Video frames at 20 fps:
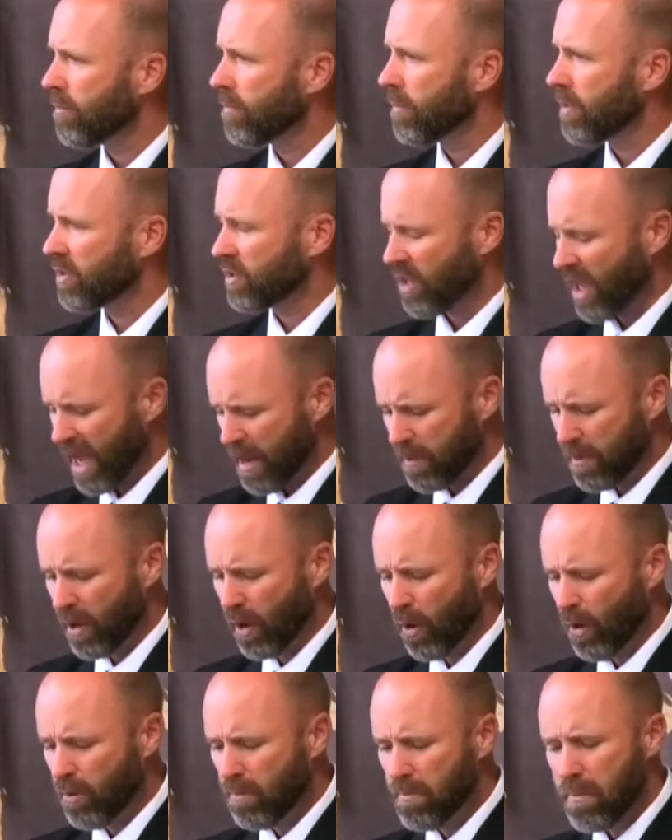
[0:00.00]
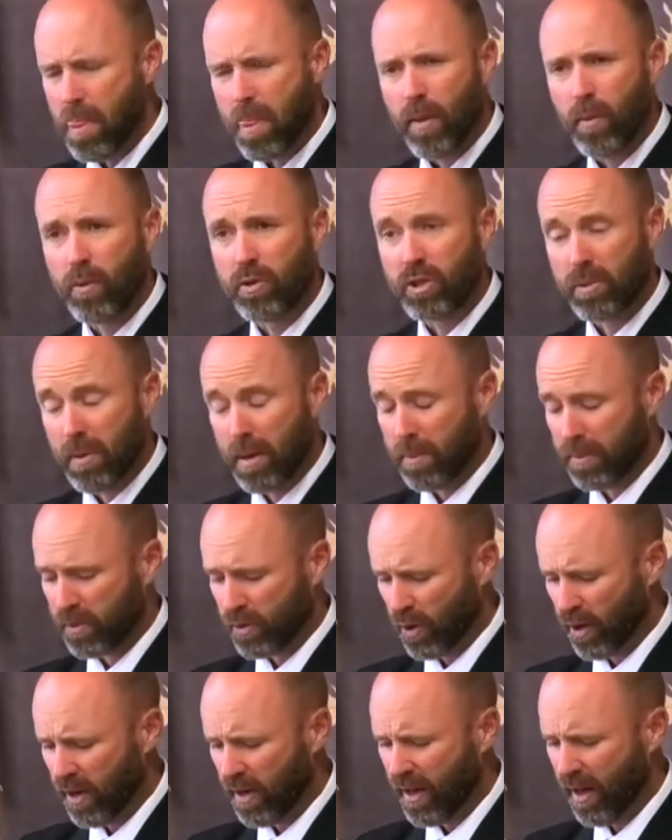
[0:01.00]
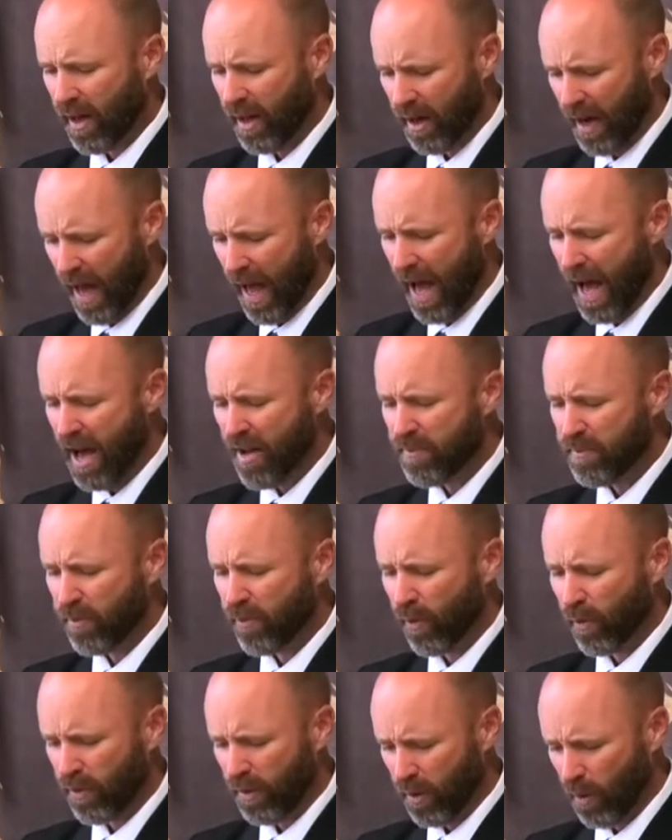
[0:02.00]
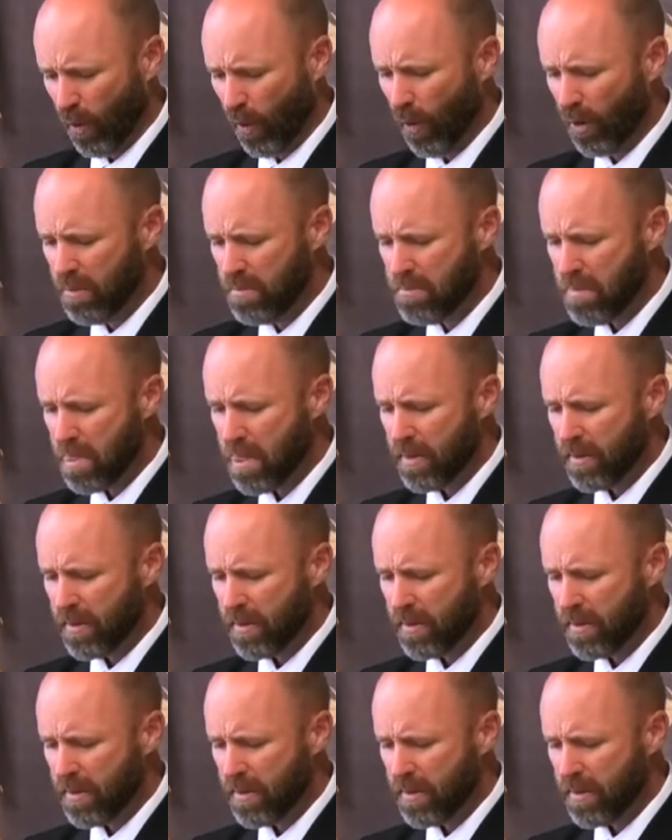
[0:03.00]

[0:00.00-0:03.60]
The scapegoat was to be presented alive before the Lord